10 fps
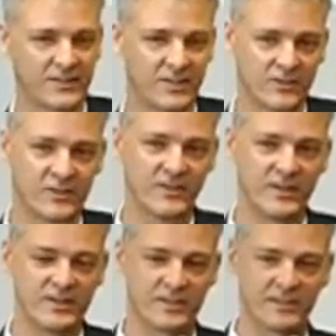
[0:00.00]
So to me,
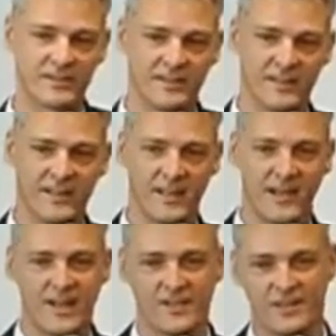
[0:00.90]

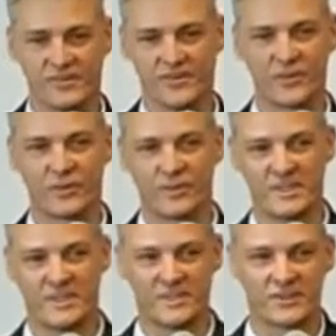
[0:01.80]
in terms of the core
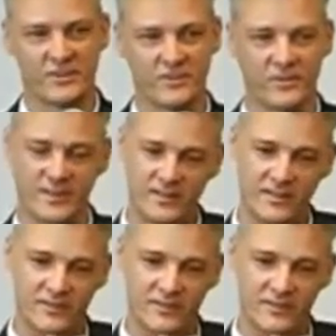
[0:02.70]
business, there's two things.